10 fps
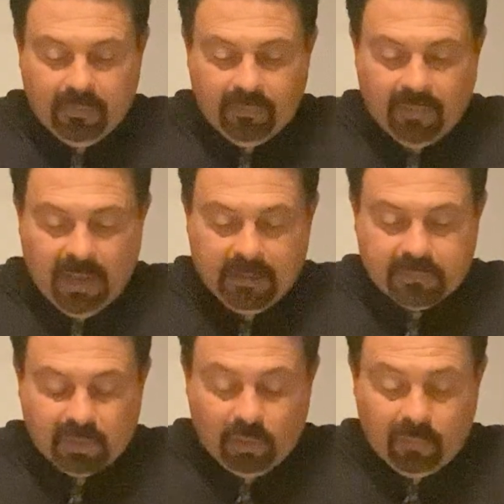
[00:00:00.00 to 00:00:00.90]
That
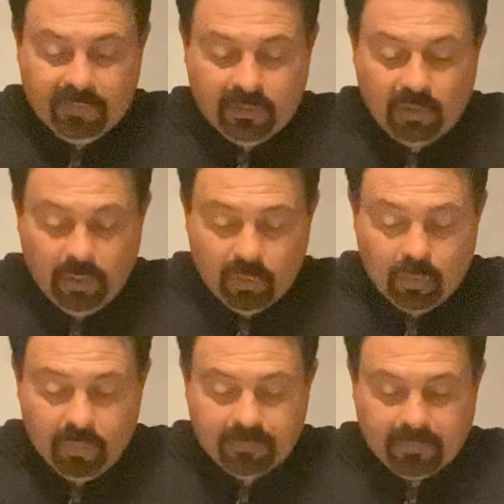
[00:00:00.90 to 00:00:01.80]
observe and
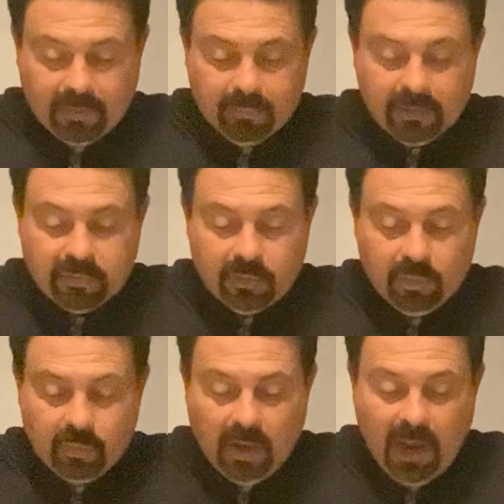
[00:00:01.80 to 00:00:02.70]
do, but
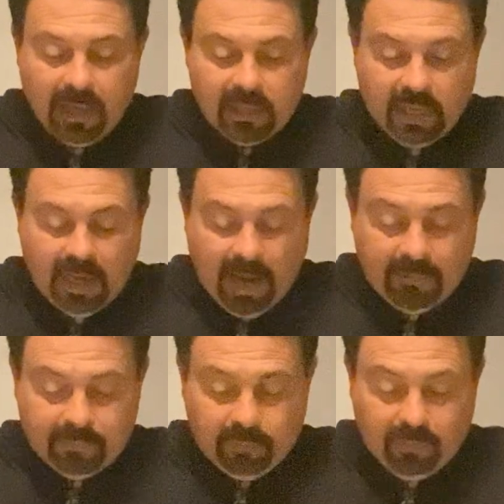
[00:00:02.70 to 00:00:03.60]
do not ye
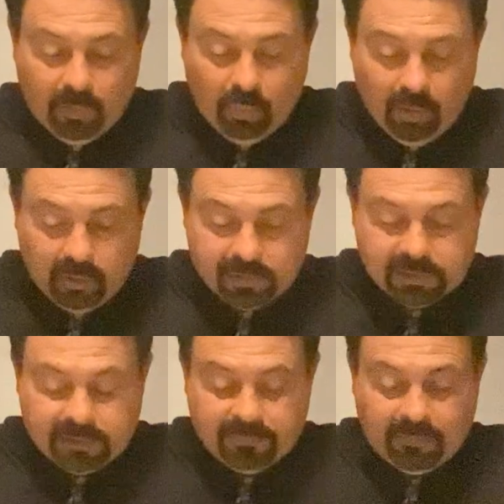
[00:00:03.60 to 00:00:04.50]
after their
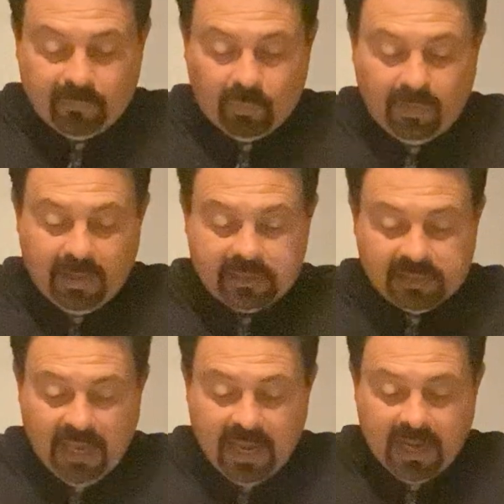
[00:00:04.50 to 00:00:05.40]
works, for they
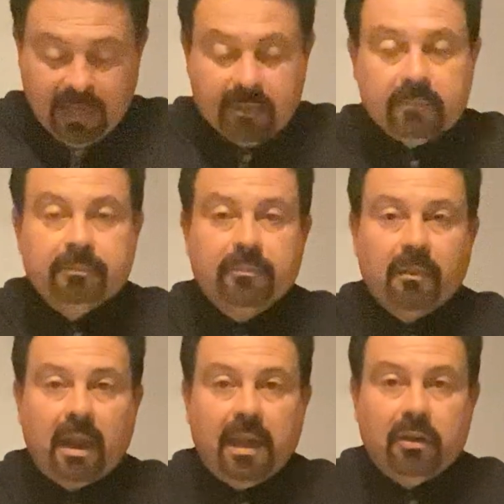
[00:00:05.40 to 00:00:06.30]
say,
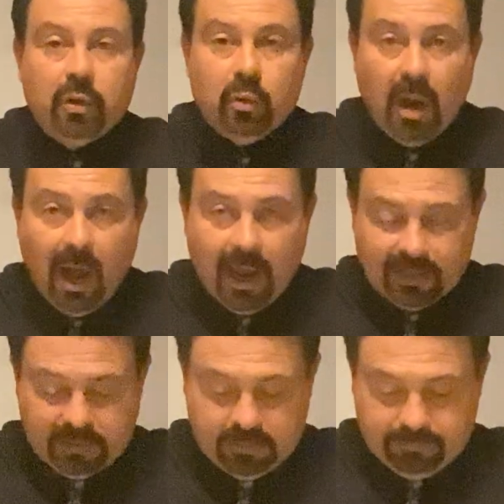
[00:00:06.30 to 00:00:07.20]
and do not.